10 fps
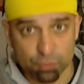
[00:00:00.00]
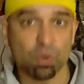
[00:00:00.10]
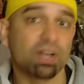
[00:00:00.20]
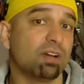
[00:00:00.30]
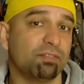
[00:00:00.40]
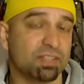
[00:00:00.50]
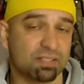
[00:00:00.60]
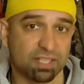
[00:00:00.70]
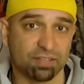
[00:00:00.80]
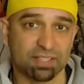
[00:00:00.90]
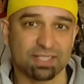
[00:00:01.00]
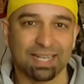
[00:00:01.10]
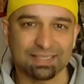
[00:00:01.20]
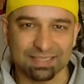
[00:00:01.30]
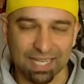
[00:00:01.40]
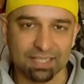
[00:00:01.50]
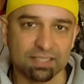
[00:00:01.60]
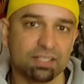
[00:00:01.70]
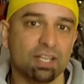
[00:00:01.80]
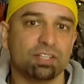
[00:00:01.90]
1 of this series, I
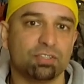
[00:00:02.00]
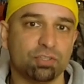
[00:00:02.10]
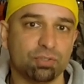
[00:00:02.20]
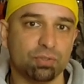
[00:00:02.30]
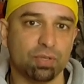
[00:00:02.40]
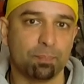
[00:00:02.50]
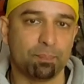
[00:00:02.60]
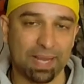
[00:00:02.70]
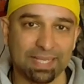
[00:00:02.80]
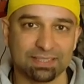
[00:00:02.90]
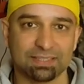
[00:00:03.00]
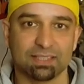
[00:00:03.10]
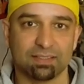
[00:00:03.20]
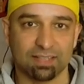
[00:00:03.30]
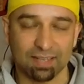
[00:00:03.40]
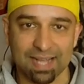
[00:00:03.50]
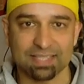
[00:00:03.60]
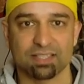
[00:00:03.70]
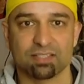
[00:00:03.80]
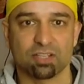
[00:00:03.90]
decided to base the
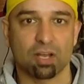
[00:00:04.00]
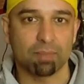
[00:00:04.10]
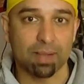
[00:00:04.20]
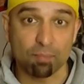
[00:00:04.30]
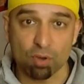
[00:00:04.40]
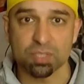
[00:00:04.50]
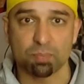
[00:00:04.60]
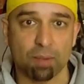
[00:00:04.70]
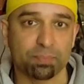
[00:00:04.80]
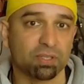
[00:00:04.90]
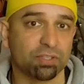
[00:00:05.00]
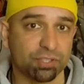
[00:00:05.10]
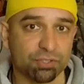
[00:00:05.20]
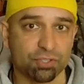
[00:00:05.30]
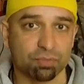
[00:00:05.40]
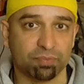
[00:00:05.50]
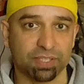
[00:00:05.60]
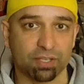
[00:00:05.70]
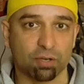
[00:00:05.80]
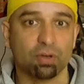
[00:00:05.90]
lessons on my most popular YouTube
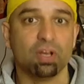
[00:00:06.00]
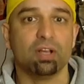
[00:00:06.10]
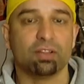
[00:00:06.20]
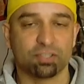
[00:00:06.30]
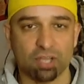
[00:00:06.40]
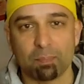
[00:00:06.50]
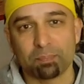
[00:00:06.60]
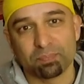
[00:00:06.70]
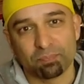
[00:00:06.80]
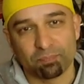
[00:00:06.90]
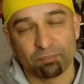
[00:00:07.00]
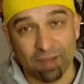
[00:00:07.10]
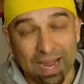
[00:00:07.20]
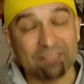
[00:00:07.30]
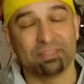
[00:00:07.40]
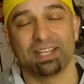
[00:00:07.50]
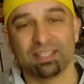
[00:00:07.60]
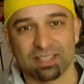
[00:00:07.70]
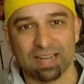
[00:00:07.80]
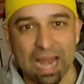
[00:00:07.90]
video, the top 5
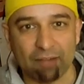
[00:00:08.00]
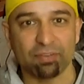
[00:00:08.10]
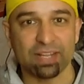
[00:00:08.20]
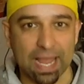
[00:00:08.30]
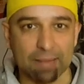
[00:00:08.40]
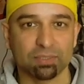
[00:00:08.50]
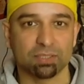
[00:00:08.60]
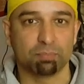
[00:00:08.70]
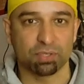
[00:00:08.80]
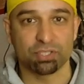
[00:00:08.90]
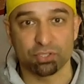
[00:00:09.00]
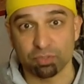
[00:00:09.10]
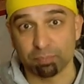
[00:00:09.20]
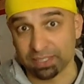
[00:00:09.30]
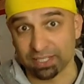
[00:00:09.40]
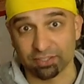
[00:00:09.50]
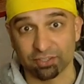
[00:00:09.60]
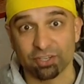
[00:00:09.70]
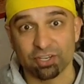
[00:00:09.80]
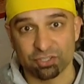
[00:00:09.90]
things that every Ableton Push 2
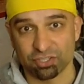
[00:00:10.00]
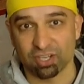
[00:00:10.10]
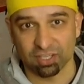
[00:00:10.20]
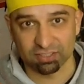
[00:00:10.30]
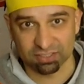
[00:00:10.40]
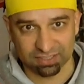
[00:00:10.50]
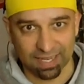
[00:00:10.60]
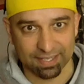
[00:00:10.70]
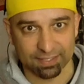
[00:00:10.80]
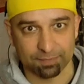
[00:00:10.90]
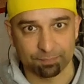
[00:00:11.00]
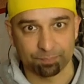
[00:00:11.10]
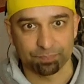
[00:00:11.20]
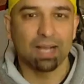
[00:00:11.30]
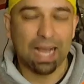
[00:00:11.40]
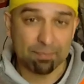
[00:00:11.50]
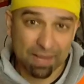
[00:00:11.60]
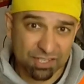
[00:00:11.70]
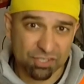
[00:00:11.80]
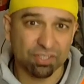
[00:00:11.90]
beginner should understand. I
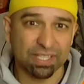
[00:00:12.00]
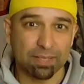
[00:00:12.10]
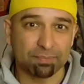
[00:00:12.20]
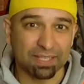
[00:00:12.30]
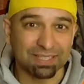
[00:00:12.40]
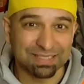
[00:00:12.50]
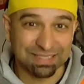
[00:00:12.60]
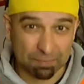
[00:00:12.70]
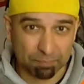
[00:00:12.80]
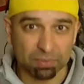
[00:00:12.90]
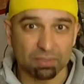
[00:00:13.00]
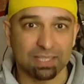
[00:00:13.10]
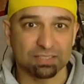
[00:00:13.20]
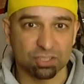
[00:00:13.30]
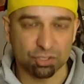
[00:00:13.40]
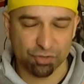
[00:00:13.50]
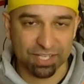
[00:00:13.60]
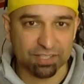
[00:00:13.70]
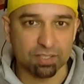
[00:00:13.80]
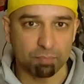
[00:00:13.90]
make sure to keep things simple and
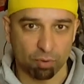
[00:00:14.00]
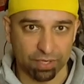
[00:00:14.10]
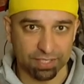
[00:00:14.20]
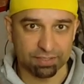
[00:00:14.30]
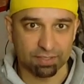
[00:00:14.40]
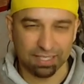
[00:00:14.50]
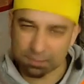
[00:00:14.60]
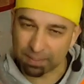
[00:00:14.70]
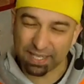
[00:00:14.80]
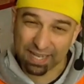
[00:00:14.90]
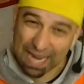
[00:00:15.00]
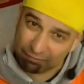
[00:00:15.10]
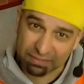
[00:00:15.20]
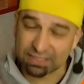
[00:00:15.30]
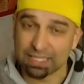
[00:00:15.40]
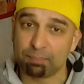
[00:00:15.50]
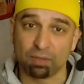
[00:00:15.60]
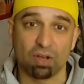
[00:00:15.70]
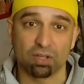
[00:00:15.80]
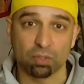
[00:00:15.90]
straight to the point, explaining every step
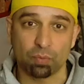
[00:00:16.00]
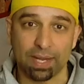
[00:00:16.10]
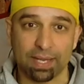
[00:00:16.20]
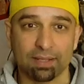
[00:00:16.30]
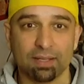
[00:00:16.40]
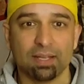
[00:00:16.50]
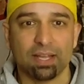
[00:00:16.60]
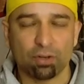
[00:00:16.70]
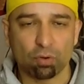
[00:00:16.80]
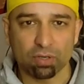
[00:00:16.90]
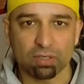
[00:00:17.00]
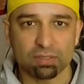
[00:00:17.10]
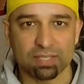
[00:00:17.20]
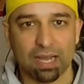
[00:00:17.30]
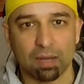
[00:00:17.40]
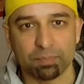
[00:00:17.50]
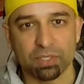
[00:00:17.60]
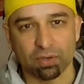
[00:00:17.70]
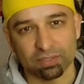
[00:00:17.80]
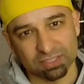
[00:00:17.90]
along the way in order to help
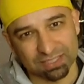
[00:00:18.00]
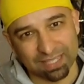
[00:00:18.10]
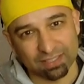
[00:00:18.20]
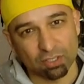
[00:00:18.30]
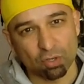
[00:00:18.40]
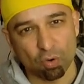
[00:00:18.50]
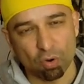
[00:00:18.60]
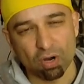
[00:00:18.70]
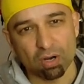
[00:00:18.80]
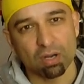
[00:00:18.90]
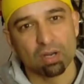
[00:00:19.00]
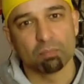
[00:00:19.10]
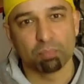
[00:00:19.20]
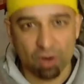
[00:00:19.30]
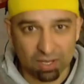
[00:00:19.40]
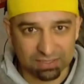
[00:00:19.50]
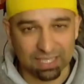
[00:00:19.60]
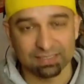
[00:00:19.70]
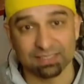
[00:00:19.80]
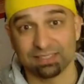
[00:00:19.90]
you understand the core
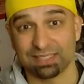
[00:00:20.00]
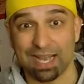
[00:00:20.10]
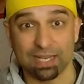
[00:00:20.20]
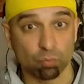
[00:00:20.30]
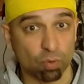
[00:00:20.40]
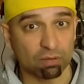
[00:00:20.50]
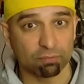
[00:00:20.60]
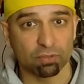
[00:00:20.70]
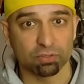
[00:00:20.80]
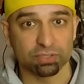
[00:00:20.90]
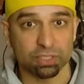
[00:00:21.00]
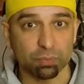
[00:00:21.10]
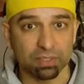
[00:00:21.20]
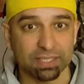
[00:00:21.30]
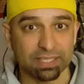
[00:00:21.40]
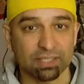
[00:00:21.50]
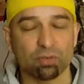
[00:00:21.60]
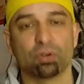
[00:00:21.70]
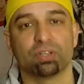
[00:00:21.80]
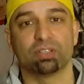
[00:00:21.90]
processes and workflows you will need in
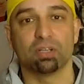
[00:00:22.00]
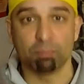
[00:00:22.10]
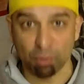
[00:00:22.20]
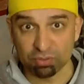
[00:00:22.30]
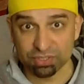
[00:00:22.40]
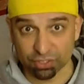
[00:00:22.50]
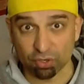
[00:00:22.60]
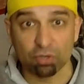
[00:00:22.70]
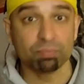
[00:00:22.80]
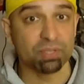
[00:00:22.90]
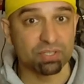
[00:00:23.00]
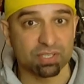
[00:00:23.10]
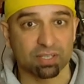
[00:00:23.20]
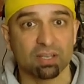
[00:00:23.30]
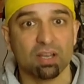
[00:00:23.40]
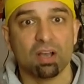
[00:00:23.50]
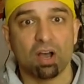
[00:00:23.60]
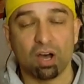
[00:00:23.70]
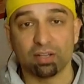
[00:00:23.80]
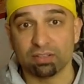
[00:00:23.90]
order to compose your own music
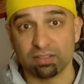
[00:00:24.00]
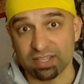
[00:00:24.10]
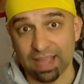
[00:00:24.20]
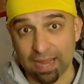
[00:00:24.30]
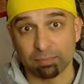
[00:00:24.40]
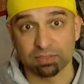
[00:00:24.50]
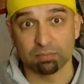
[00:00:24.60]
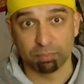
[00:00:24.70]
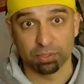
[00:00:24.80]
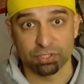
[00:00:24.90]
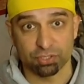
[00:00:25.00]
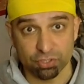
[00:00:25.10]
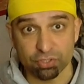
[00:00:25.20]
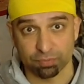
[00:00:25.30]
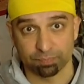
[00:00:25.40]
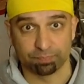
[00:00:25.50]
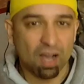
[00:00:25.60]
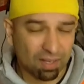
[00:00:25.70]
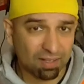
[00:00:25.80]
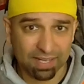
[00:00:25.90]
on the Ableton Push 2.
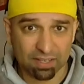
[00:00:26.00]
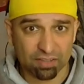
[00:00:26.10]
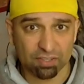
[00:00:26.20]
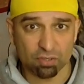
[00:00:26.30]
Unlike other